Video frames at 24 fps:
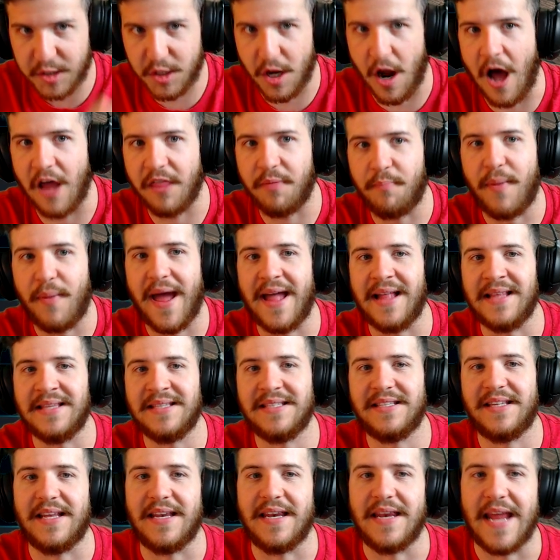Thoth
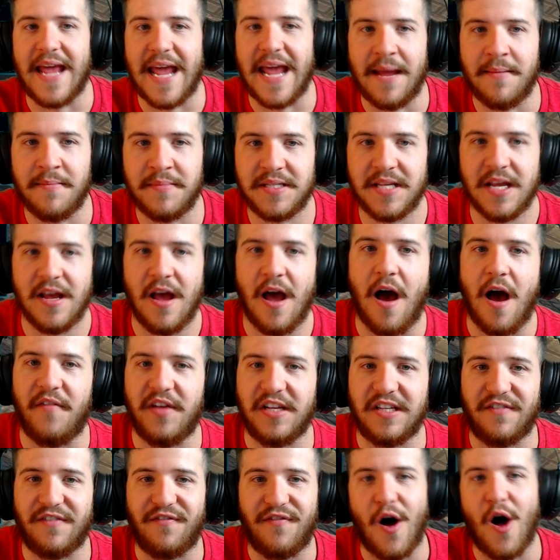pens the names of
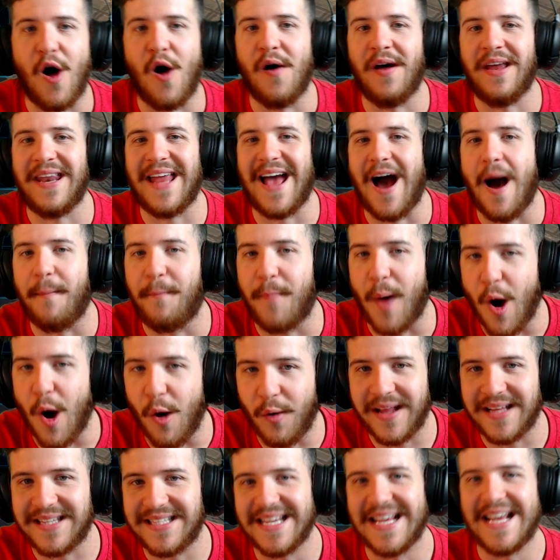his fallen
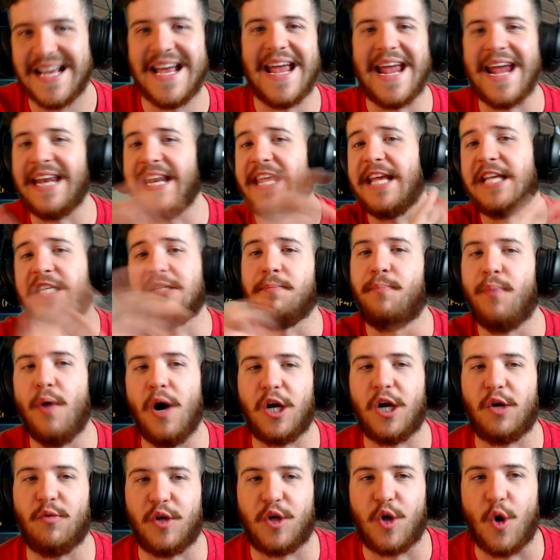opponents in his
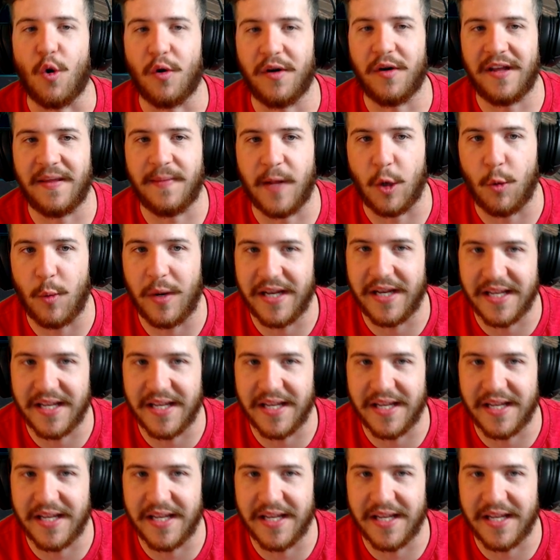book, recording their